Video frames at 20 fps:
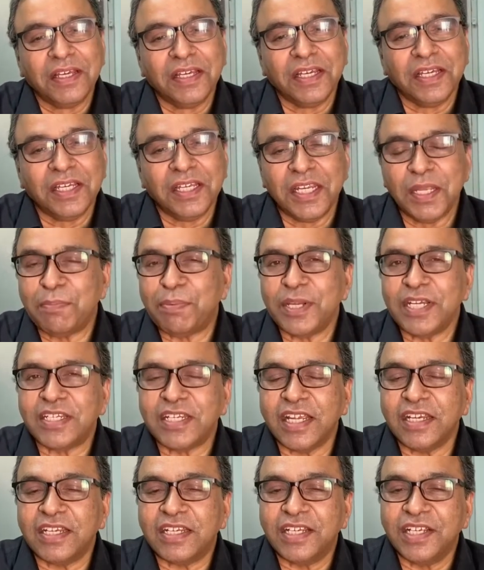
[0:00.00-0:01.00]

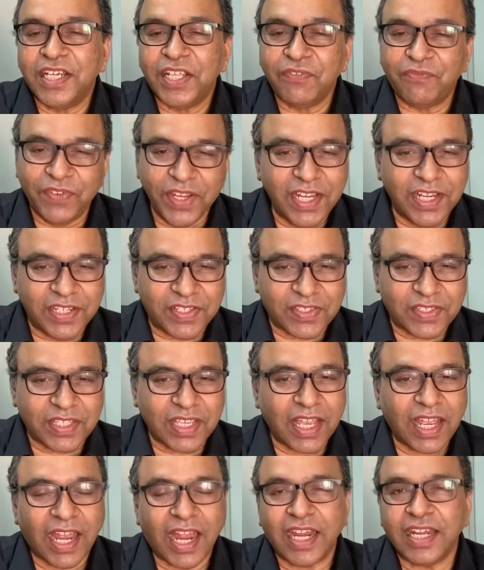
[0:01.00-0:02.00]
Repeated defeats
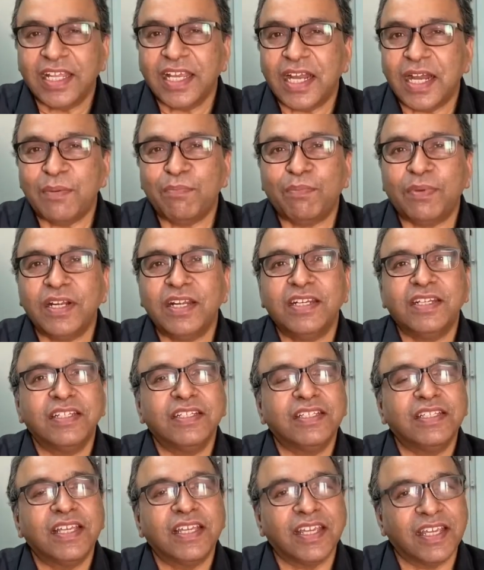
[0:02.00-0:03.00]
had
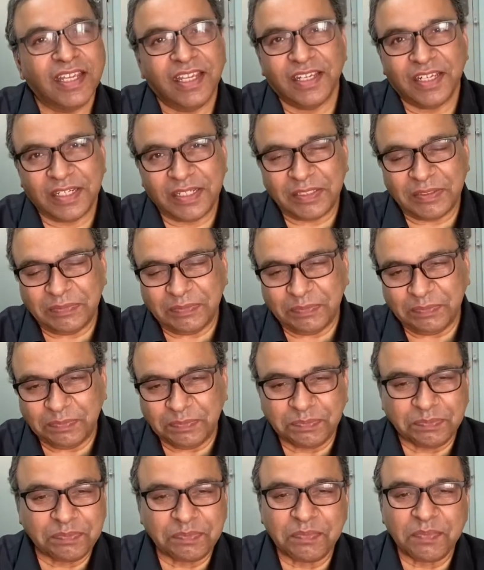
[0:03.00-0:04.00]
humbled the hare.
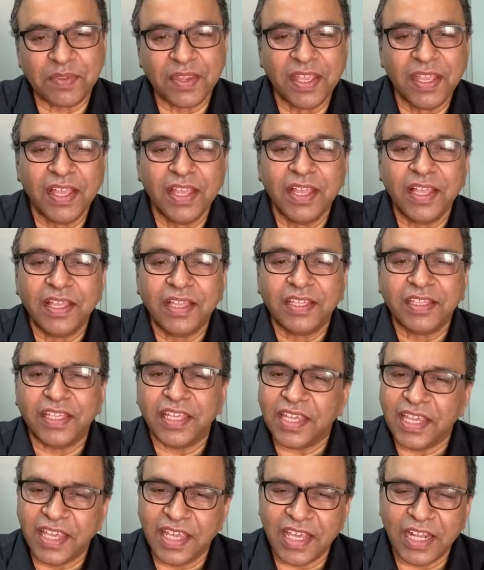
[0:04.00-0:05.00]
The
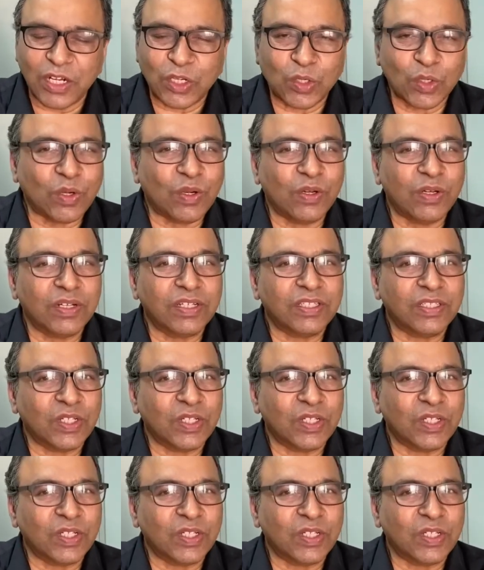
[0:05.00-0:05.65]
hare told the